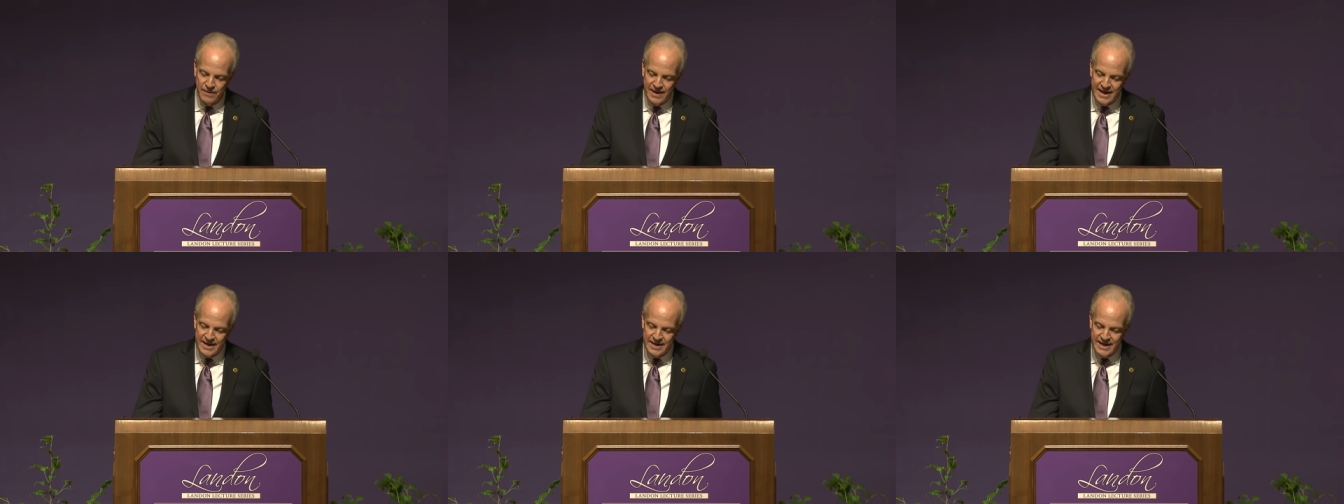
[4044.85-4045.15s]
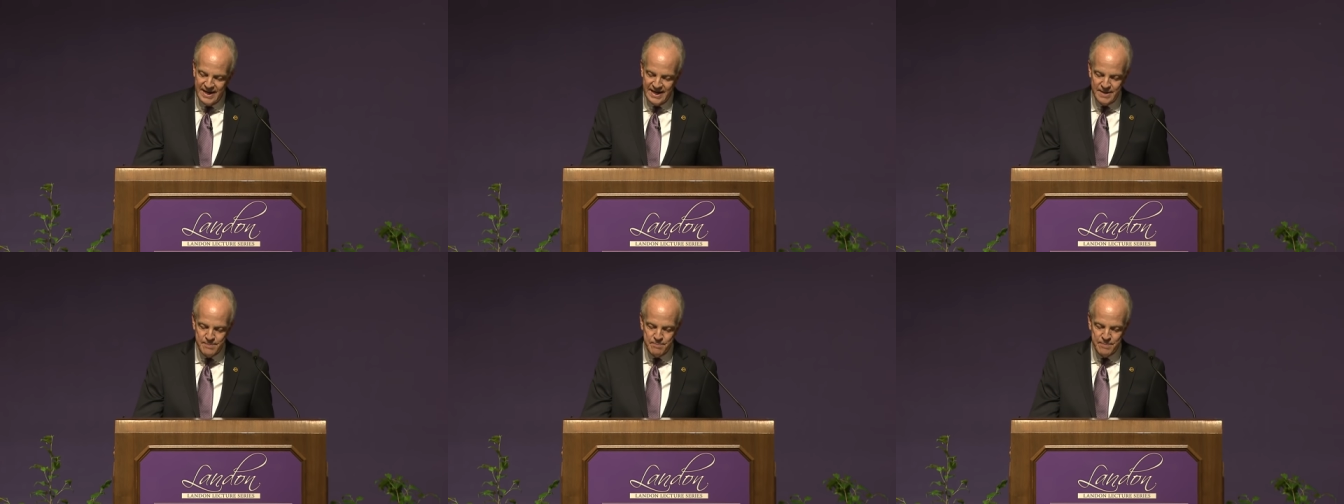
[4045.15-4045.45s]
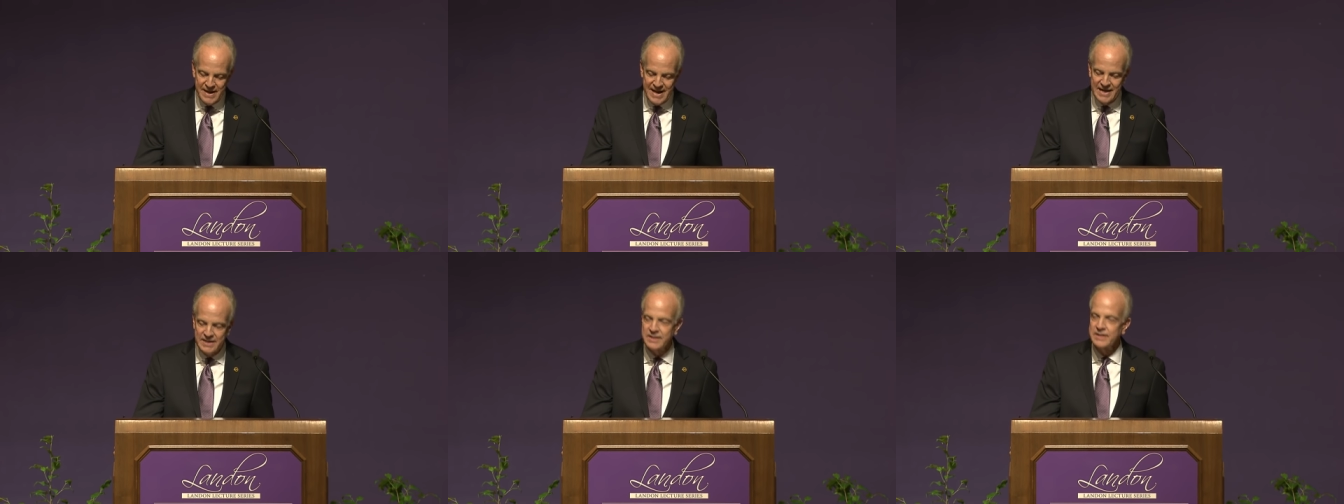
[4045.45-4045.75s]
that day
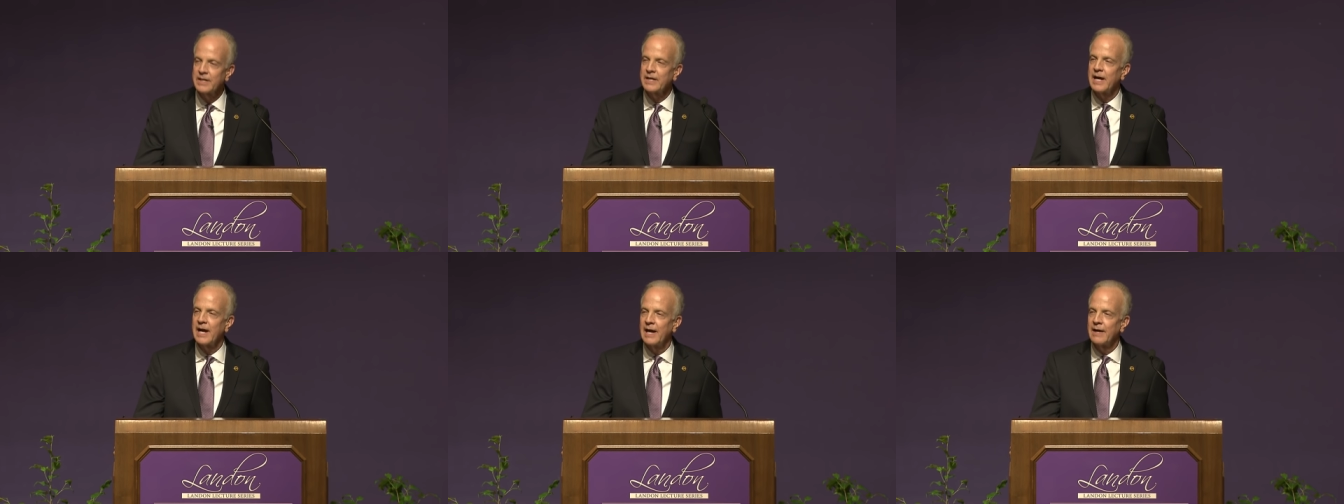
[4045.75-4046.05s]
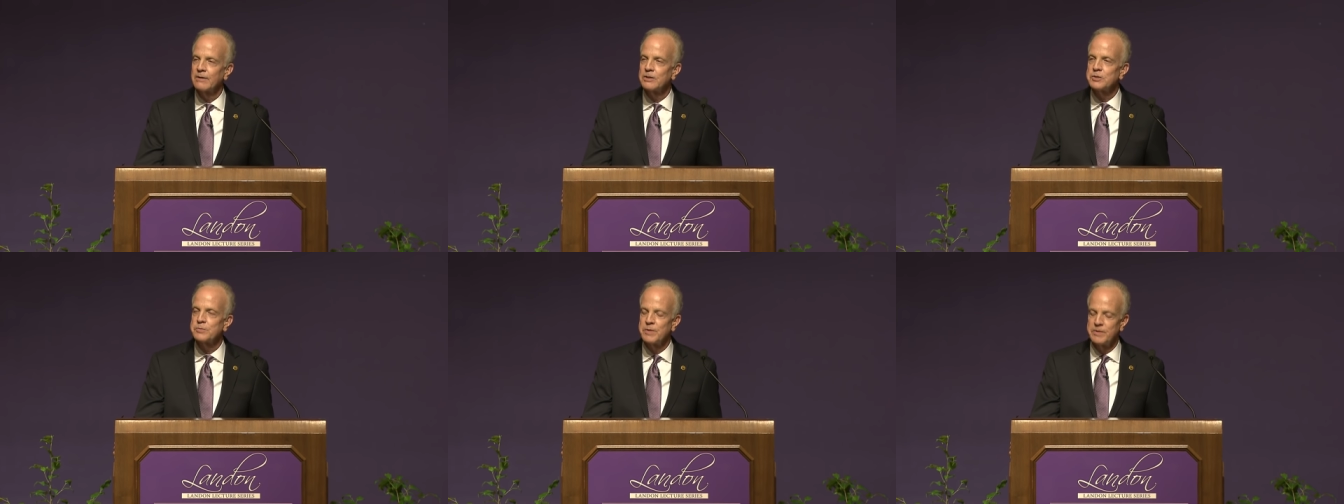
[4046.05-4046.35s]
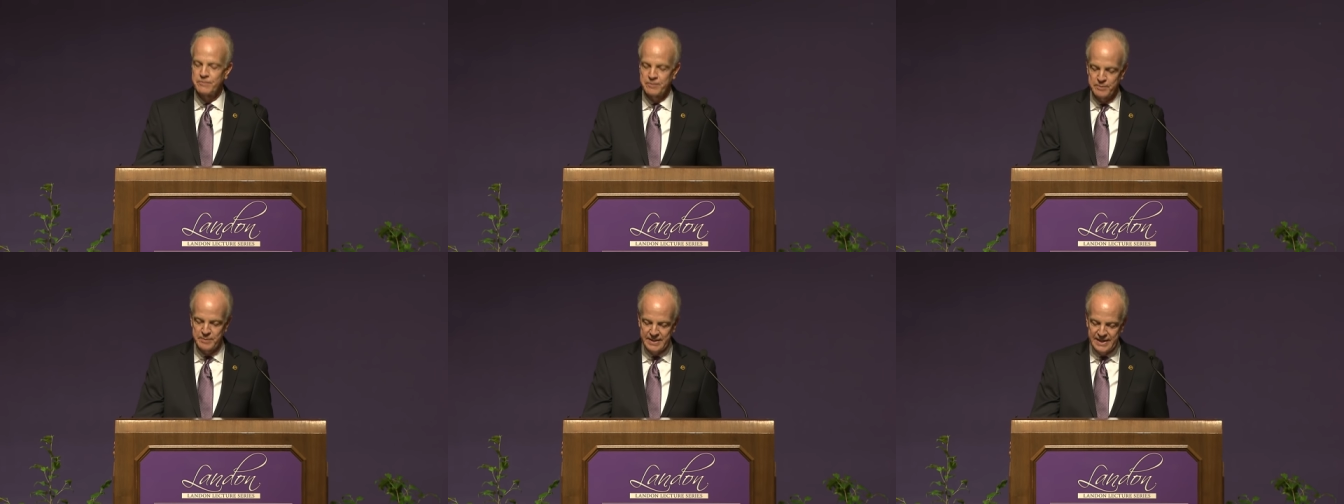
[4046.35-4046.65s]
impacted a
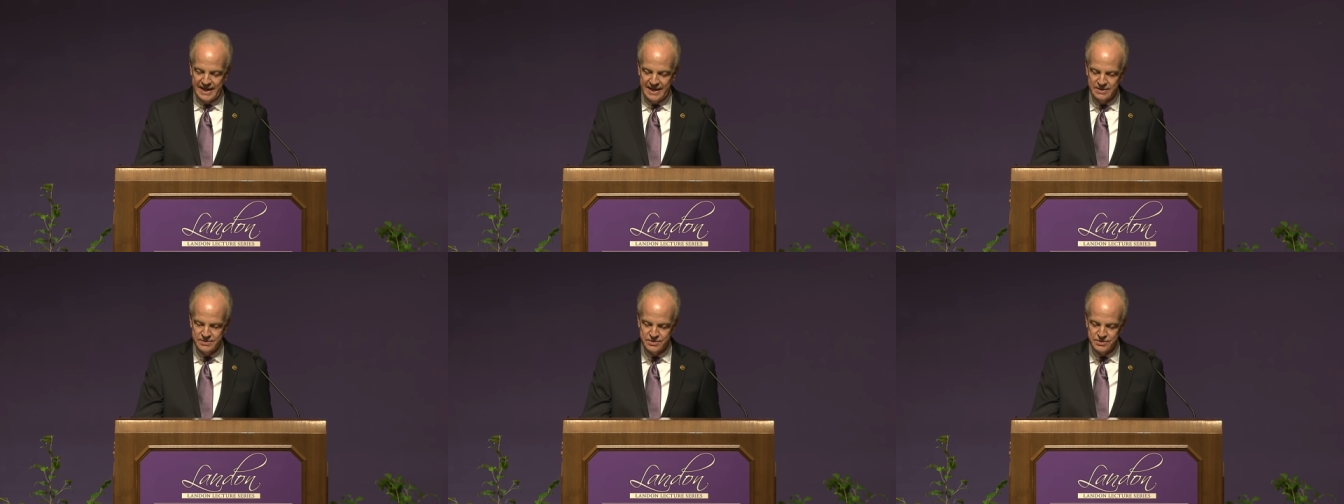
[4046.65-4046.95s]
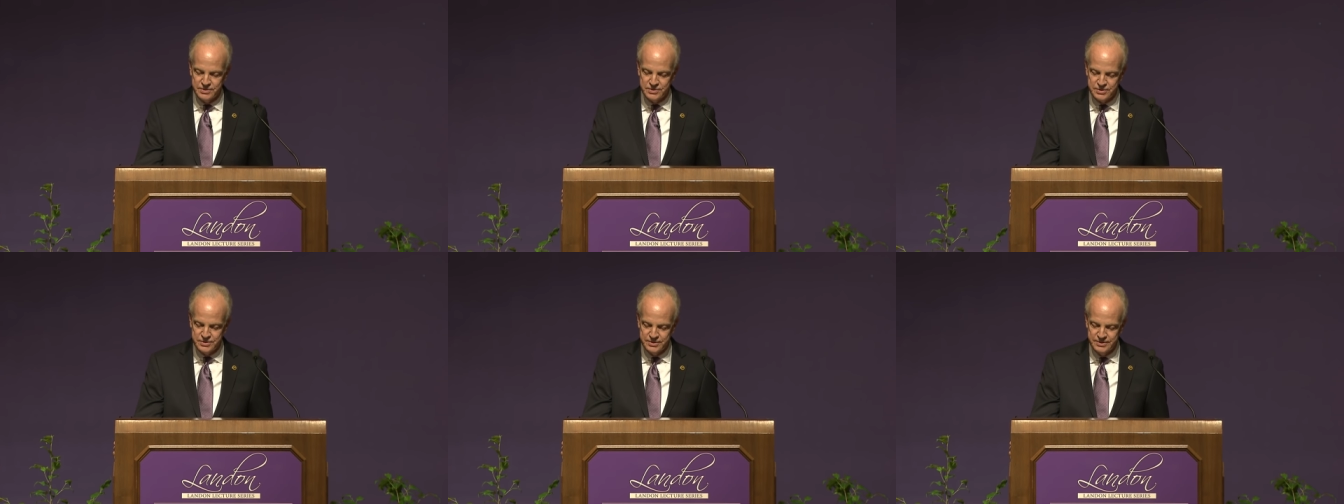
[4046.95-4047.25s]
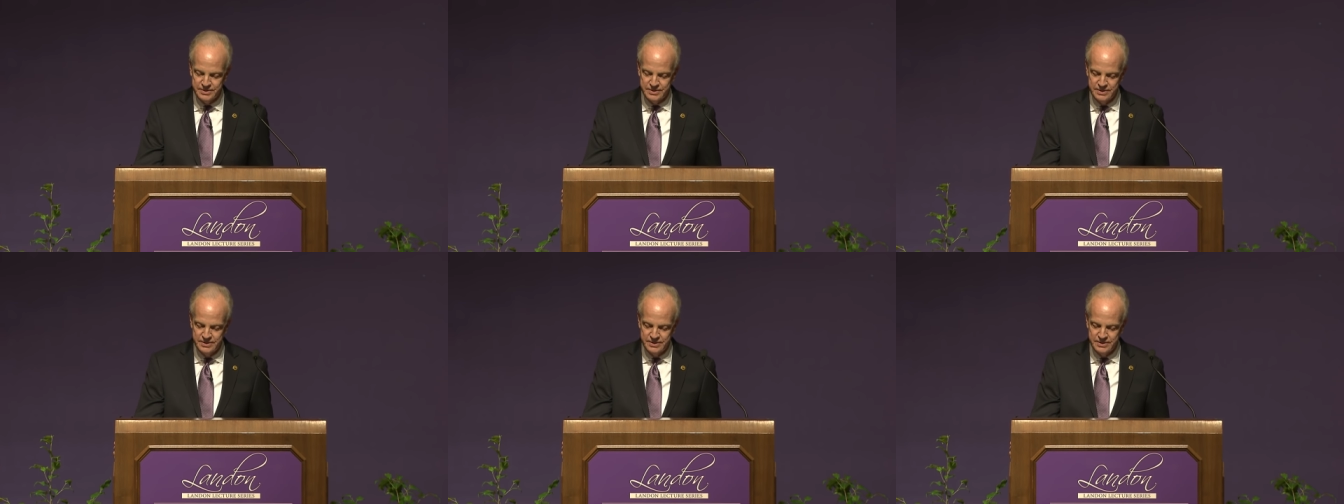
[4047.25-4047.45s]
congressman from Kansas,